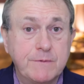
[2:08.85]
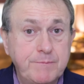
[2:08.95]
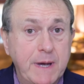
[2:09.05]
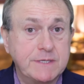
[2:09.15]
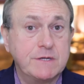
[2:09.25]

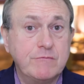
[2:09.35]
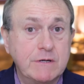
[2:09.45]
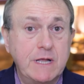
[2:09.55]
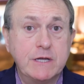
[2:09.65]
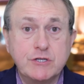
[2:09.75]
better
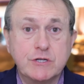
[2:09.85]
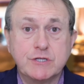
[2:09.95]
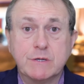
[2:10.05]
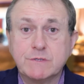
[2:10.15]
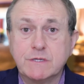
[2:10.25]

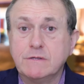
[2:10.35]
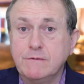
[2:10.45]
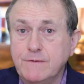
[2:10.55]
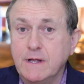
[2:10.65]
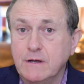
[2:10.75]
relationships to
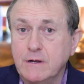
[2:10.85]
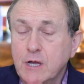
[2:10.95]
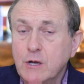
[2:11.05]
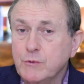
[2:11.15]
develop